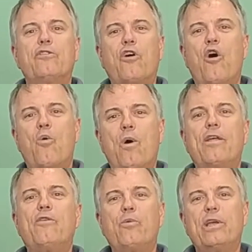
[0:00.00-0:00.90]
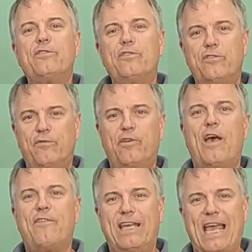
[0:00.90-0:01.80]
So one of the reasons, if
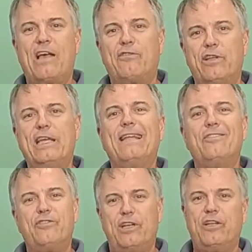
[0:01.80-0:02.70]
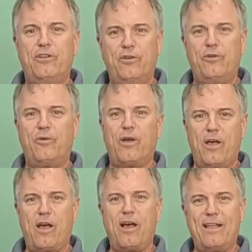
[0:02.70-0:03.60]
you have a gasoline engine and you
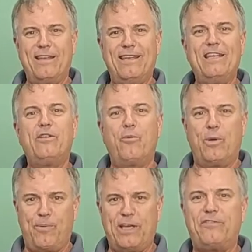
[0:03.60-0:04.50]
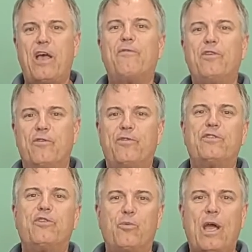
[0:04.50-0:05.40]
need to replace that fuel
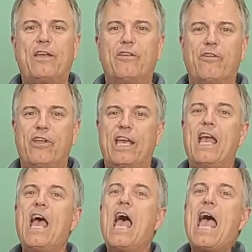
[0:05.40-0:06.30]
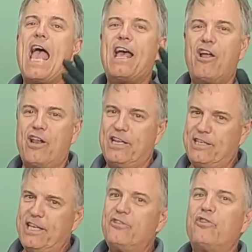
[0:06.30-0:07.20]
filter regularly, and on a
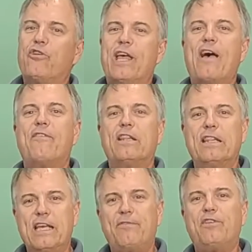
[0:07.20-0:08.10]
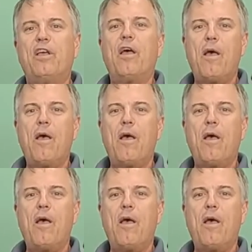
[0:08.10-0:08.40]
diesel they have a lift